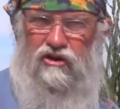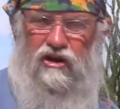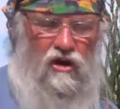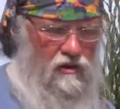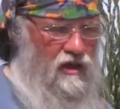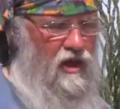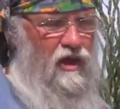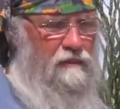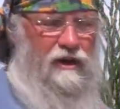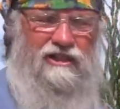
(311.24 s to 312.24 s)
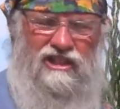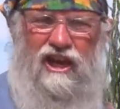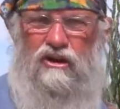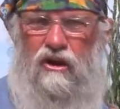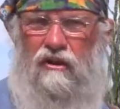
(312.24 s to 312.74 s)
good to go. But let's
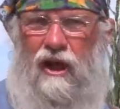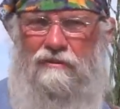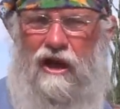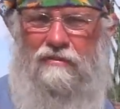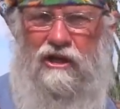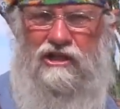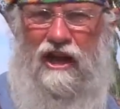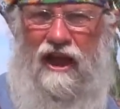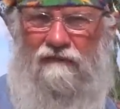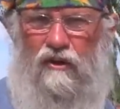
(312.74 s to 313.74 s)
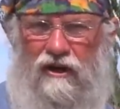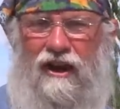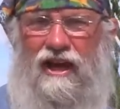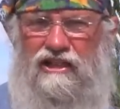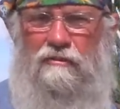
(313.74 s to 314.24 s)
say your laptop doesn't have one.
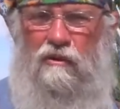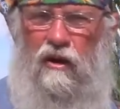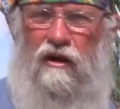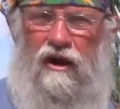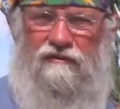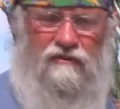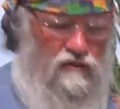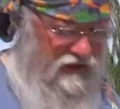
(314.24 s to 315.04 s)
It has to be run off of